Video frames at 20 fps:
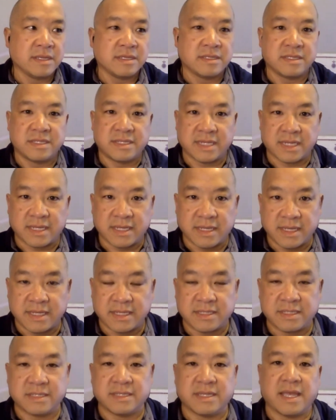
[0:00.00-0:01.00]

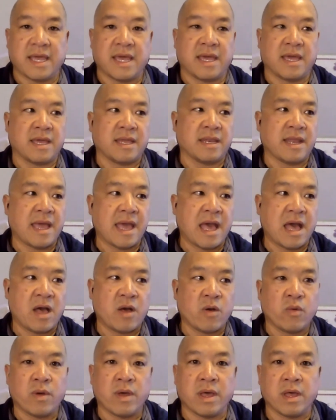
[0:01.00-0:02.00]
sickness and
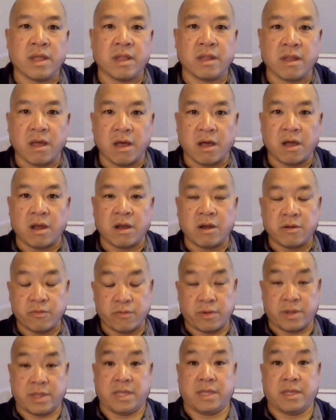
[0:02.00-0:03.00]
how well are
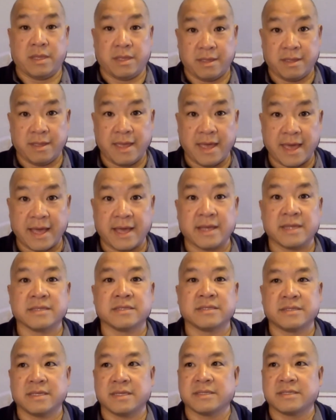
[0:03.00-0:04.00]
we
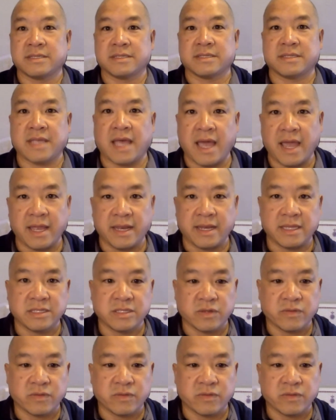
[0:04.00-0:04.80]
as a society?